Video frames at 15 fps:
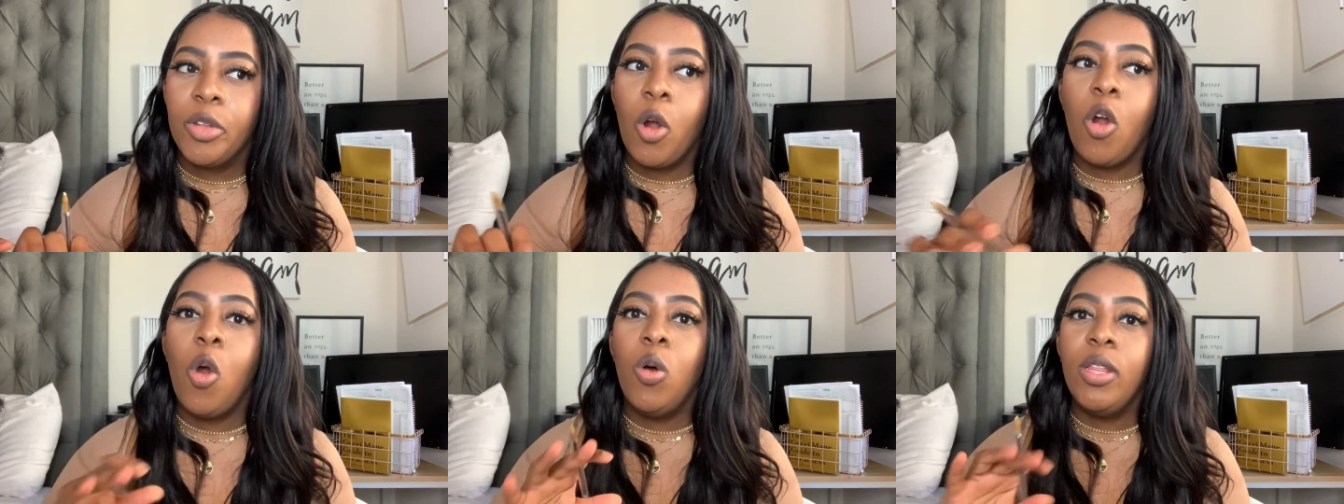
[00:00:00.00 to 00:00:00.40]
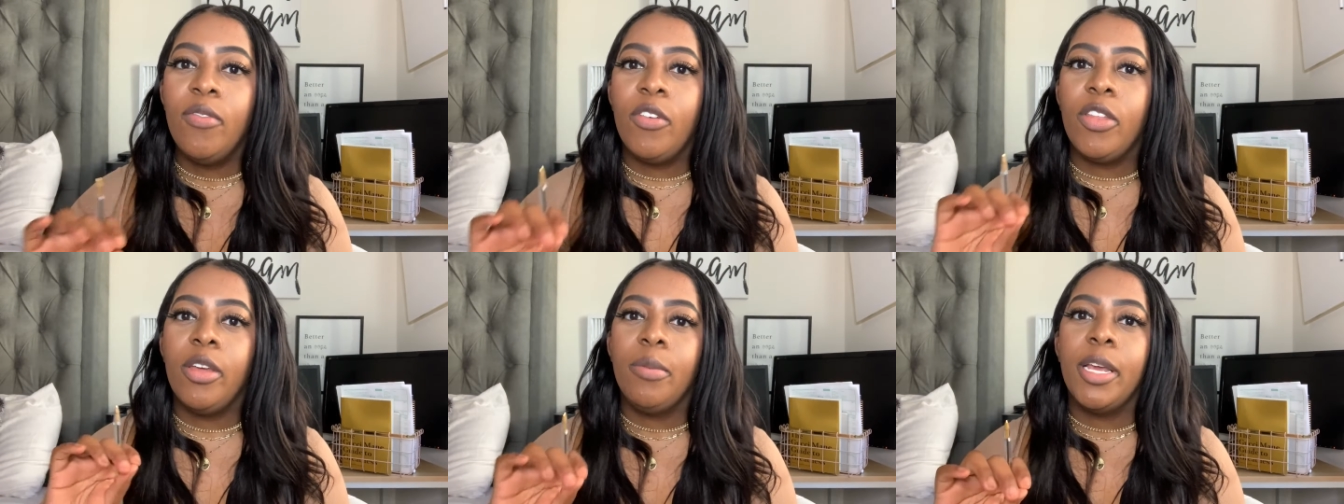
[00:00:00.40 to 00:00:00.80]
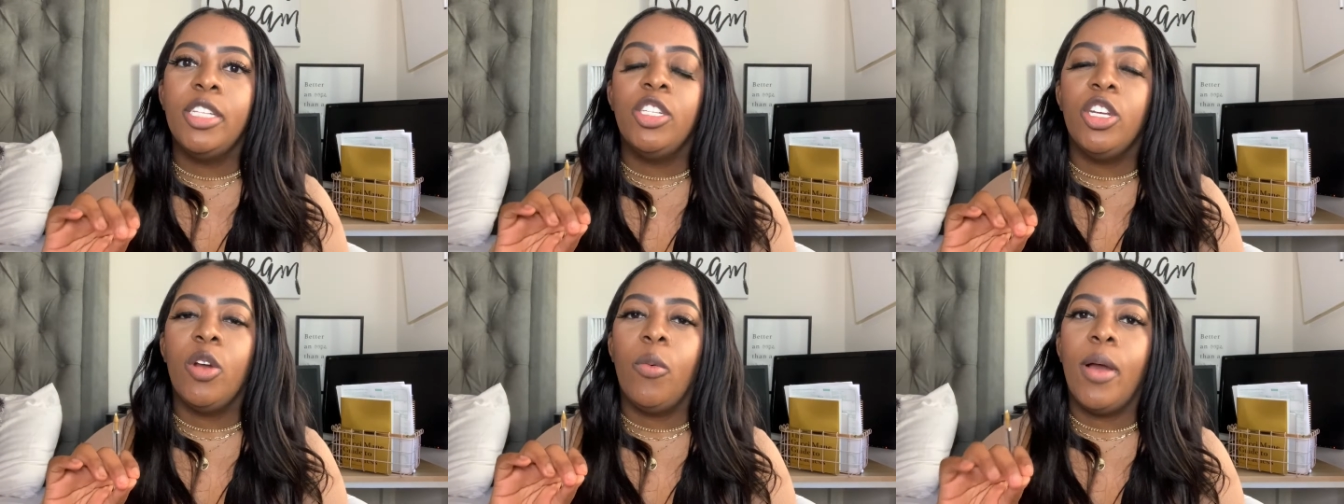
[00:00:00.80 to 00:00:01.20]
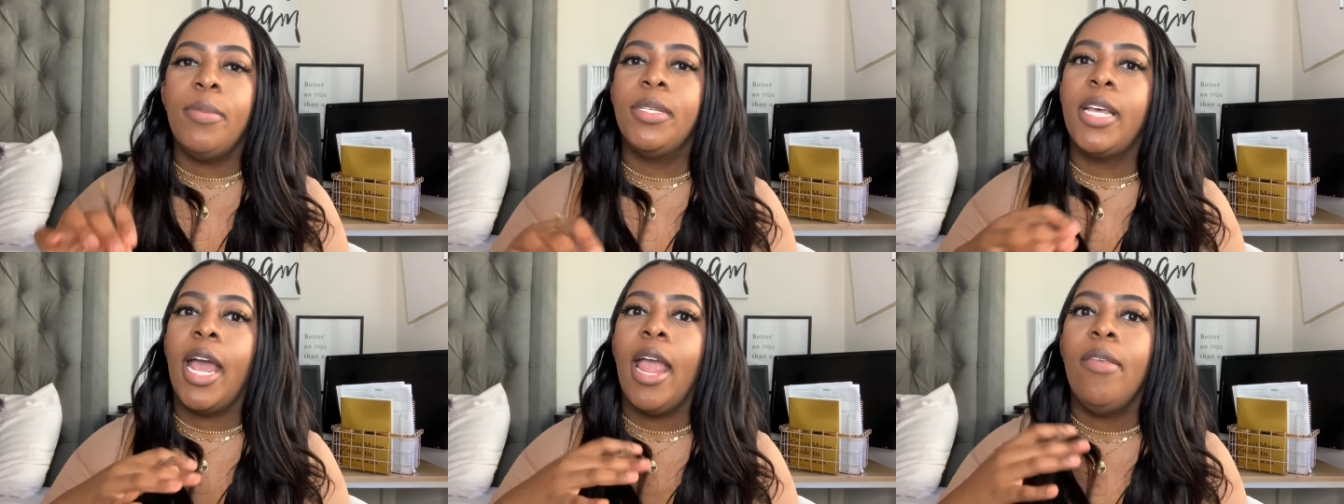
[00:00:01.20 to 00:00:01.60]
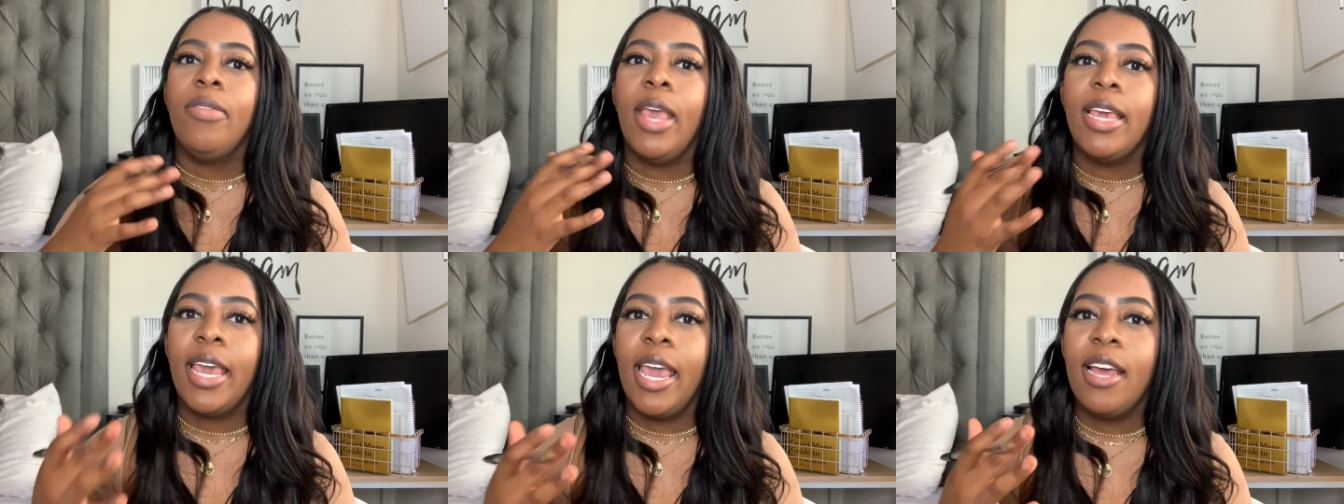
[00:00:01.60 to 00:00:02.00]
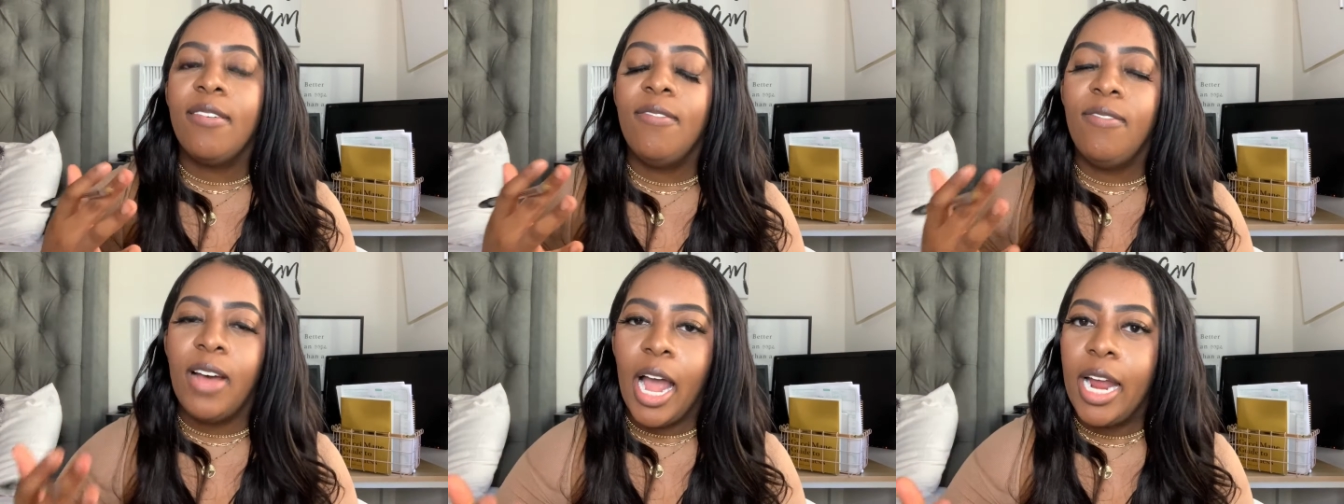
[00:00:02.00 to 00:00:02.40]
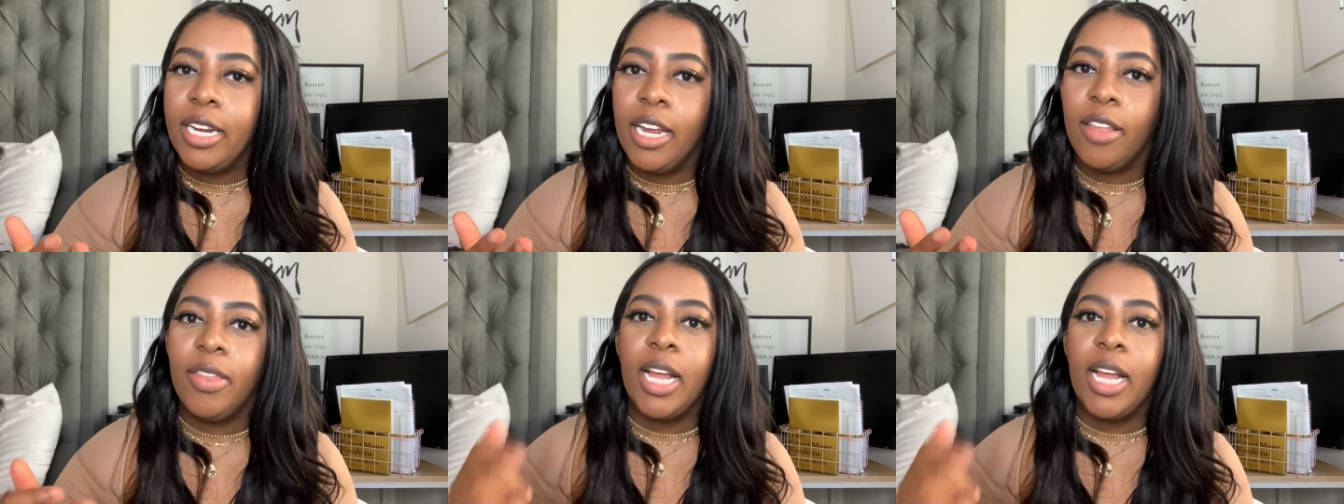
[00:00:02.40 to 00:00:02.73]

or only for them get to your website and they can't find it.